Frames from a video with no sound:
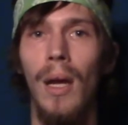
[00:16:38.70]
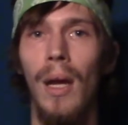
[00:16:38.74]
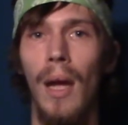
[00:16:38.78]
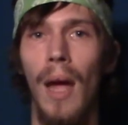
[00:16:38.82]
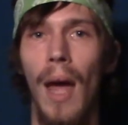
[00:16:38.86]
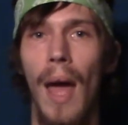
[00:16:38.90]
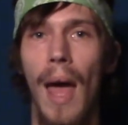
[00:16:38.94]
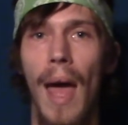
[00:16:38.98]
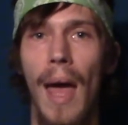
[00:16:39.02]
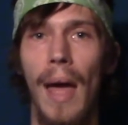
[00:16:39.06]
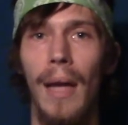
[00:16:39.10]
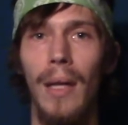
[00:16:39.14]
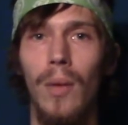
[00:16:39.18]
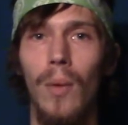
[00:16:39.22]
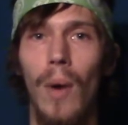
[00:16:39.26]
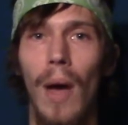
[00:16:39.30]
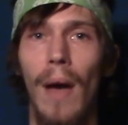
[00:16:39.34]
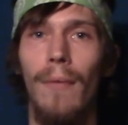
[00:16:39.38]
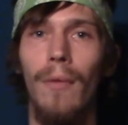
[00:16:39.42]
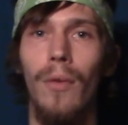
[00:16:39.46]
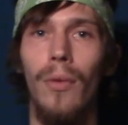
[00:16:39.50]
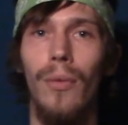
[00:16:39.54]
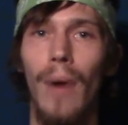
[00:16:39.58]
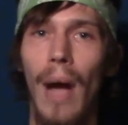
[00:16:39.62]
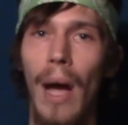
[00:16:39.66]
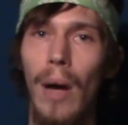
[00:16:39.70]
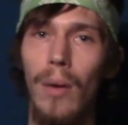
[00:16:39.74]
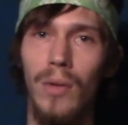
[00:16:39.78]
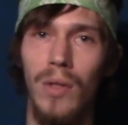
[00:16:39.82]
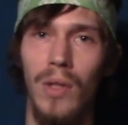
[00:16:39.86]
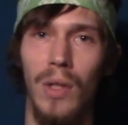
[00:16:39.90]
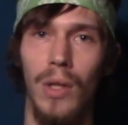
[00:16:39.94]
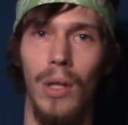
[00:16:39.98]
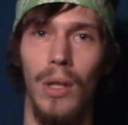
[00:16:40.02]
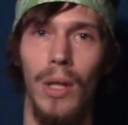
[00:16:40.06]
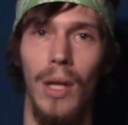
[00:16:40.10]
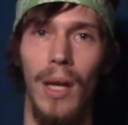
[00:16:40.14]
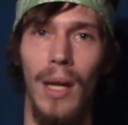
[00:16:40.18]
and you have
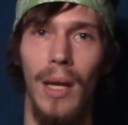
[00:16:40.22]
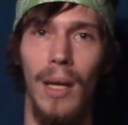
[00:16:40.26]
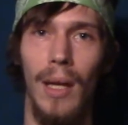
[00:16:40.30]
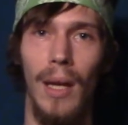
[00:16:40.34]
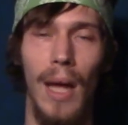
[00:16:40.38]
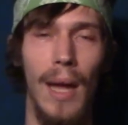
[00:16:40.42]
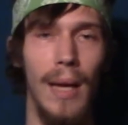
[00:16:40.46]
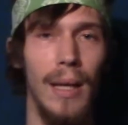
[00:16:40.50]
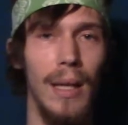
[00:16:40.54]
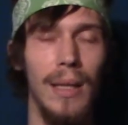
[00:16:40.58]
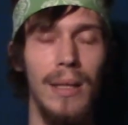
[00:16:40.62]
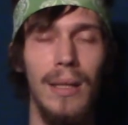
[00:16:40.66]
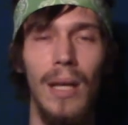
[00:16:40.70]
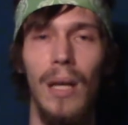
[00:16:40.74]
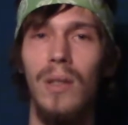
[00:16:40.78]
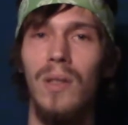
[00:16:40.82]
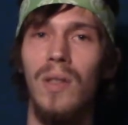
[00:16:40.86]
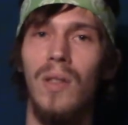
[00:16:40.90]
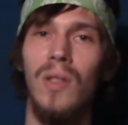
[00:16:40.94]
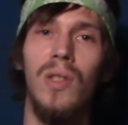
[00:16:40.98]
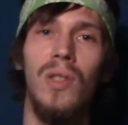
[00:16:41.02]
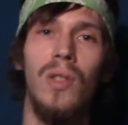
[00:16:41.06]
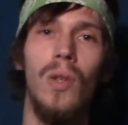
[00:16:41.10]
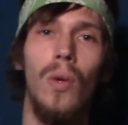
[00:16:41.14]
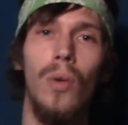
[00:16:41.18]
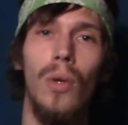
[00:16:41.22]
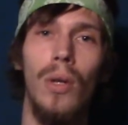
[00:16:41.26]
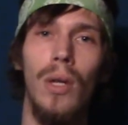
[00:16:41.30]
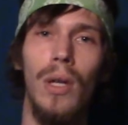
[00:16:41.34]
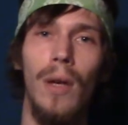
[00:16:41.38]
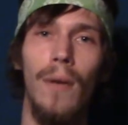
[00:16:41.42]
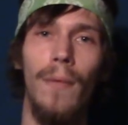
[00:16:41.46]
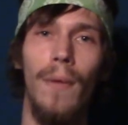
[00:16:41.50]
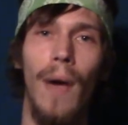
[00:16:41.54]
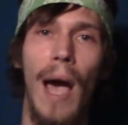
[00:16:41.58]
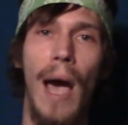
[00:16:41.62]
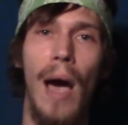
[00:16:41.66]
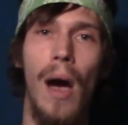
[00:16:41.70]
Krauser, and it tells a story
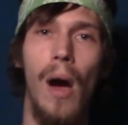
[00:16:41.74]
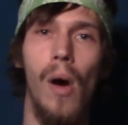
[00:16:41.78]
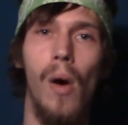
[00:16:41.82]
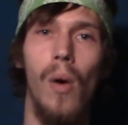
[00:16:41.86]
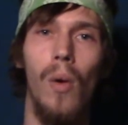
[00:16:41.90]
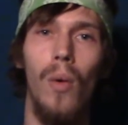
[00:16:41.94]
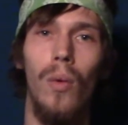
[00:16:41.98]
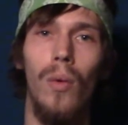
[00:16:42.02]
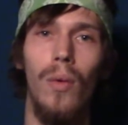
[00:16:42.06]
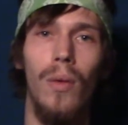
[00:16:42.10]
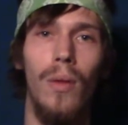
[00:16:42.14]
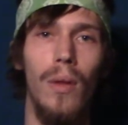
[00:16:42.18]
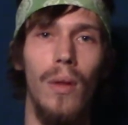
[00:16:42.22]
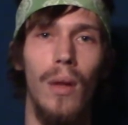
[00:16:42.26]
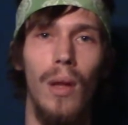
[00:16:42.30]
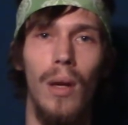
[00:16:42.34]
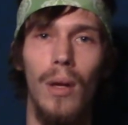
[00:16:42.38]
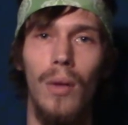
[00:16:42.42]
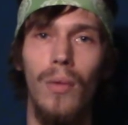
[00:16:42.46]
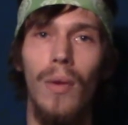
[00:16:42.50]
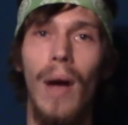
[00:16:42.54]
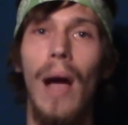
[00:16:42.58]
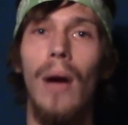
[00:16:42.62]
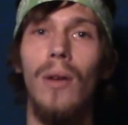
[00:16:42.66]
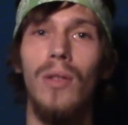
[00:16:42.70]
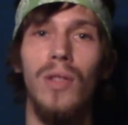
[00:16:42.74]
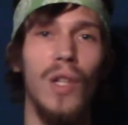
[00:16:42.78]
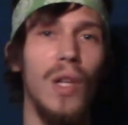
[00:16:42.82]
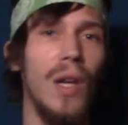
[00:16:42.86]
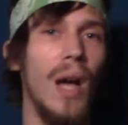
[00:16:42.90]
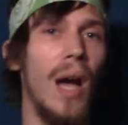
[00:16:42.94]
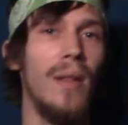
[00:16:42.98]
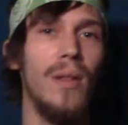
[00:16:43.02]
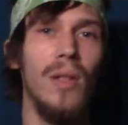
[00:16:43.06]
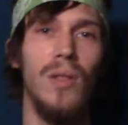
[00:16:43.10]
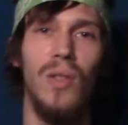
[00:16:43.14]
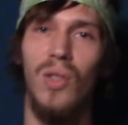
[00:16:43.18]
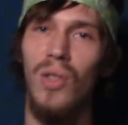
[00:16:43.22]
of how Krauser
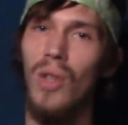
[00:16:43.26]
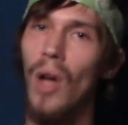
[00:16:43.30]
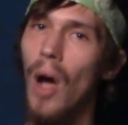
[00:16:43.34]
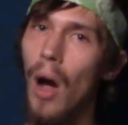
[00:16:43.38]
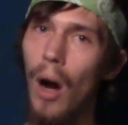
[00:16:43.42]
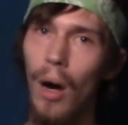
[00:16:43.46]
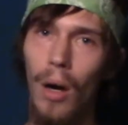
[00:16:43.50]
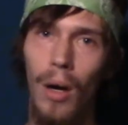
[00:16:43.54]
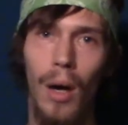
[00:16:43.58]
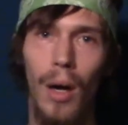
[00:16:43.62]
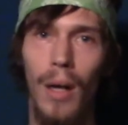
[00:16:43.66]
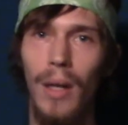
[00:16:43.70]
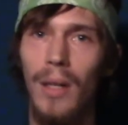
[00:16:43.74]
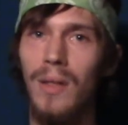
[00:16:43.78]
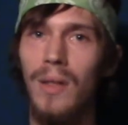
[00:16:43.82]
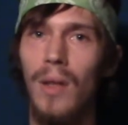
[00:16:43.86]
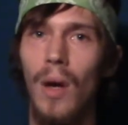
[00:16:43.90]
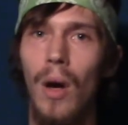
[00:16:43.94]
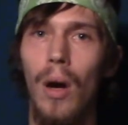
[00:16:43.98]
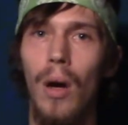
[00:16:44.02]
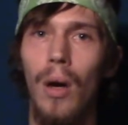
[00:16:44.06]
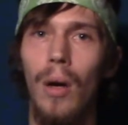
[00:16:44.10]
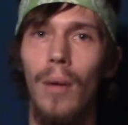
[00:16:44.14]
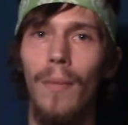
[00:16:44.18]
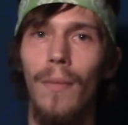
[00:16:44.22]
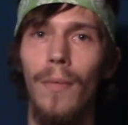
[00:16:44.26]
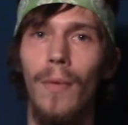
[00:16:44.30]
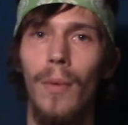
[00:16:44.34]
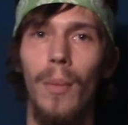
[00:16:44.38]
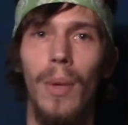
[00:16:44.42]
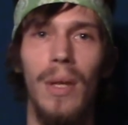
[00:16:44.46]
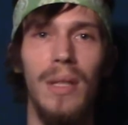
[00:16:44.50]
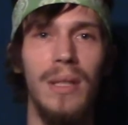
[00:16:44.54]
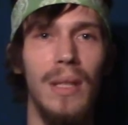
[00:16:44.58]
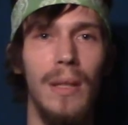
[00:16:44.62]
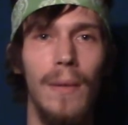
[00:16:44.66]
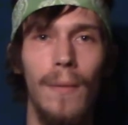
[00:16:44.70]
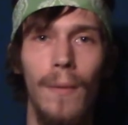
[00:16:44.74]
got the scar on his arm from
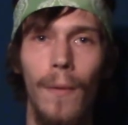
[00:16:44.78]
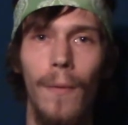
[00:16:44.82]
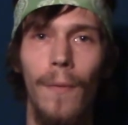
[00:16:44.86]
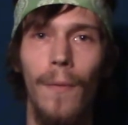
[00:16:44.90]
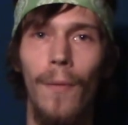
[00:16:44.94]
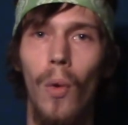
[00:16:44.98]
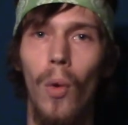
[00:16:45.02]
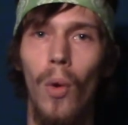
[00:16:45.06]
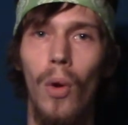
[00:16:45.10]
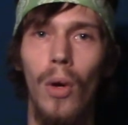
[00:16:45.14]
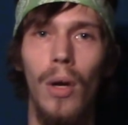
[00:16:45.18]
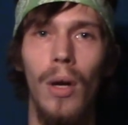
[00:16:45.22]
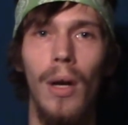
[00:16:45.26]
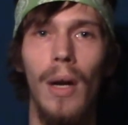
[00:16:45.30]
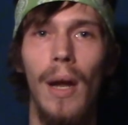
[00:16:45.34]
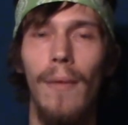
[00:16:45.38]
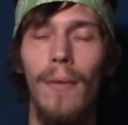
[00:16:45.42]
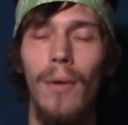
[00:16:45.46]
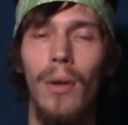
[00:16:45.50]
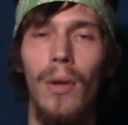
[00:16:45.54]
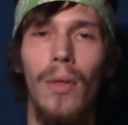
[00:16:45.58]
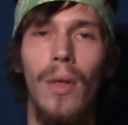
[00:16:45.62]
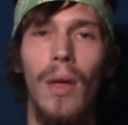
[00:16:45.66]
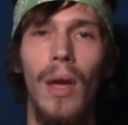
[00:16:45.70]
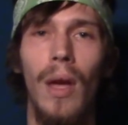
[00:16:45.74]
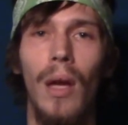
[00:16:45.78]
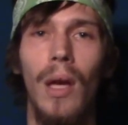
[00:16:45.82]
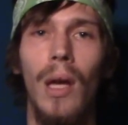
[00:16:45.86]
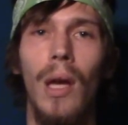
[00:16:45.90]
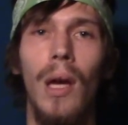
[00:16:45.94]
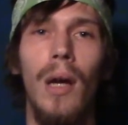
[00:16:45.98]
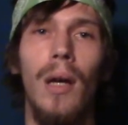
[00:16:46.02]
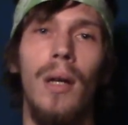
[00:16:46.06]
Resident Evil 4 and everything.